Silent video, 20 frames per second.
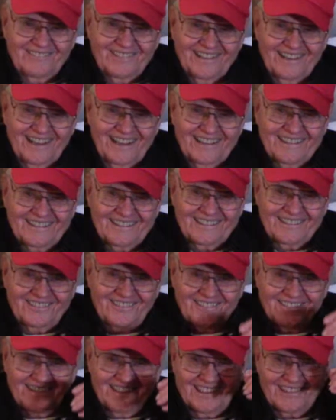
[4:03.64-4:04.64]
and I just
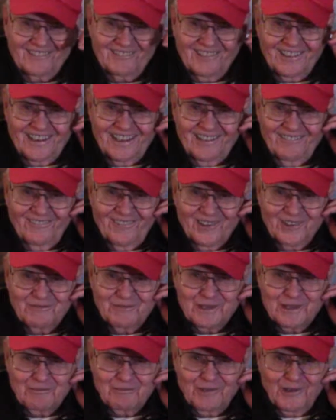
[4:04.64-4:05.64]
thought, that's what I want to
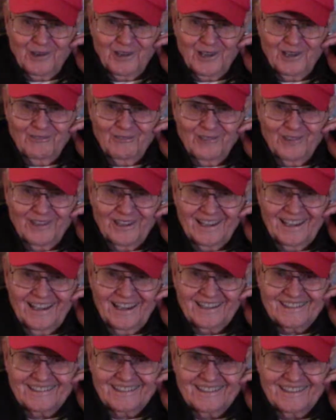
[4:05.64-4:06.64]
be a part of, where the
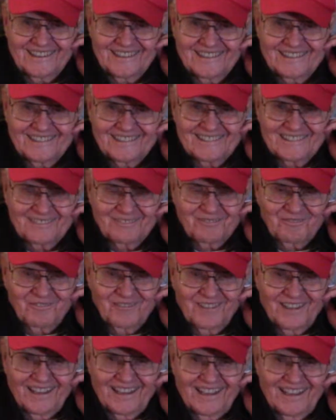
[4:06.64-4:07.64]
action is.
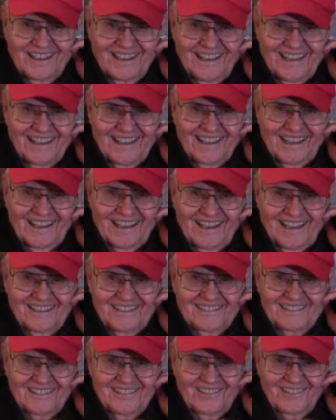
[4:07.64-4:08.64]

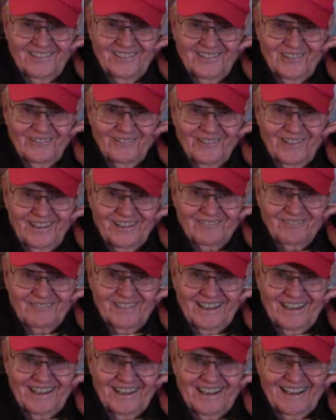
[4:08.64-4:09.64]
And you know, you felt,
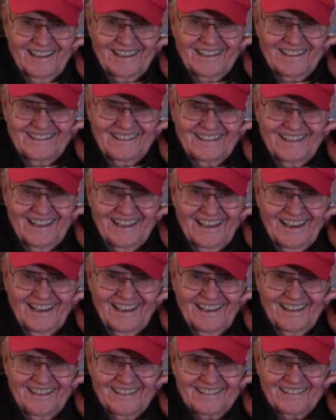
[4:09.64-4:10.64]
man, I can
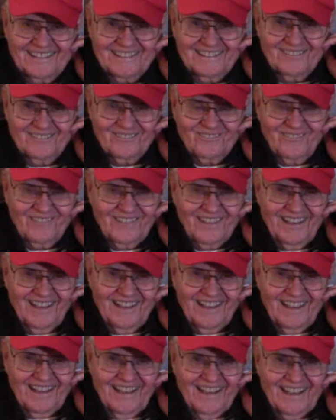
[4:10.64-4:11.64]
handle this. And
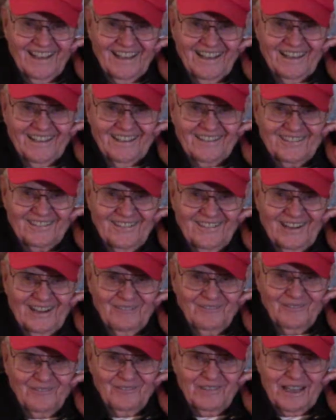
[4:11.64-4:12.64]
so
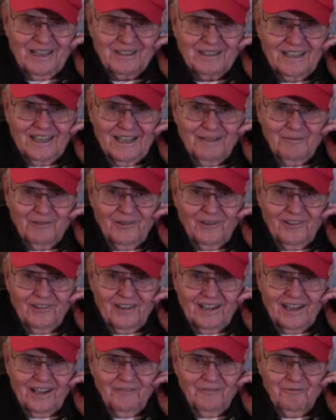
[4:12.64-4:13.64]
from that time
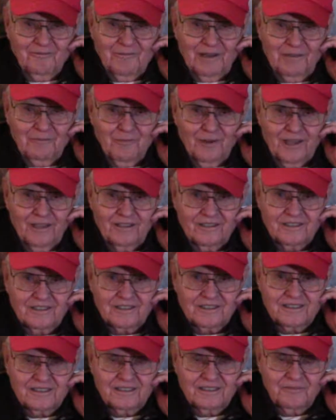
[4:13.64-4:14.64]
on, my
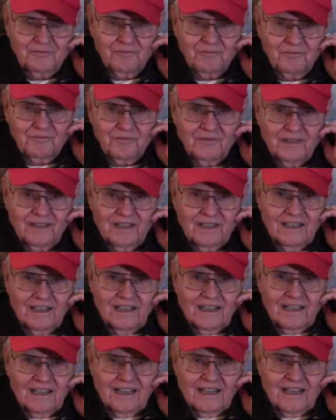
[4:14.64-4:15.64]
brothers,
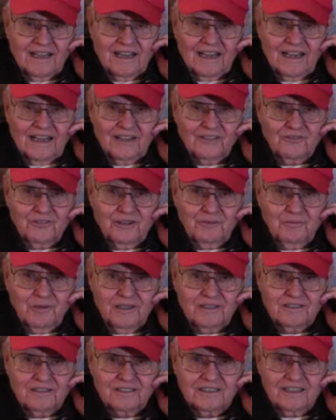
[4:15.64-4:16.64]
I had 3
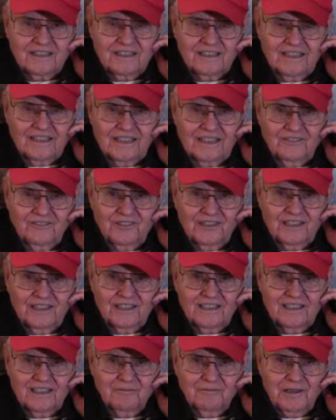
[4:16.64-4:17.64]
brothers in the Navy,
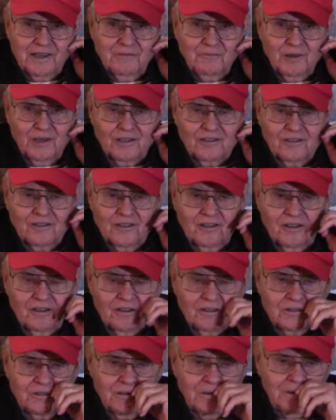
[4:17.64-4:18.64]
and then my
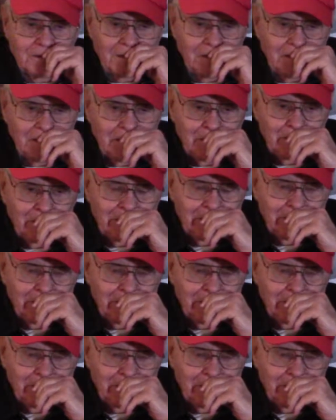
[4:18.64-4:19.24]
brother-in-law joined the Army,